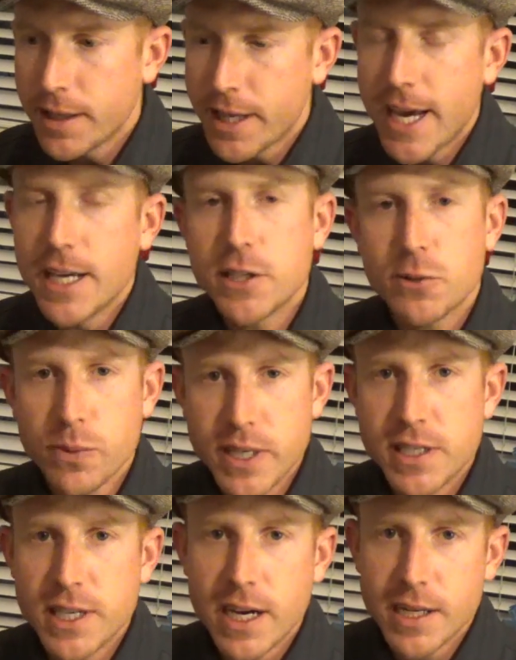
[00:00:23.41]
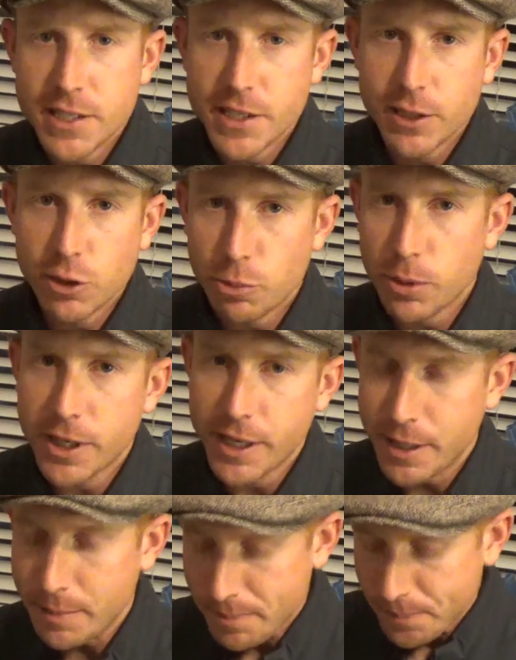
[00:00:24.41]
case resizing
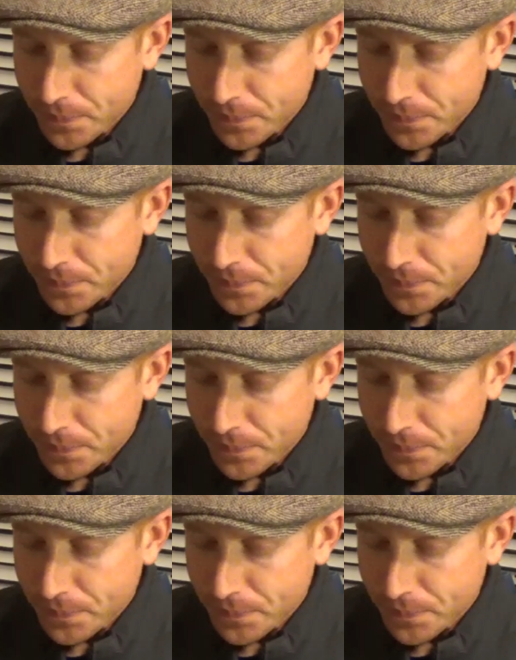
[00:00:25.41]
lubricant.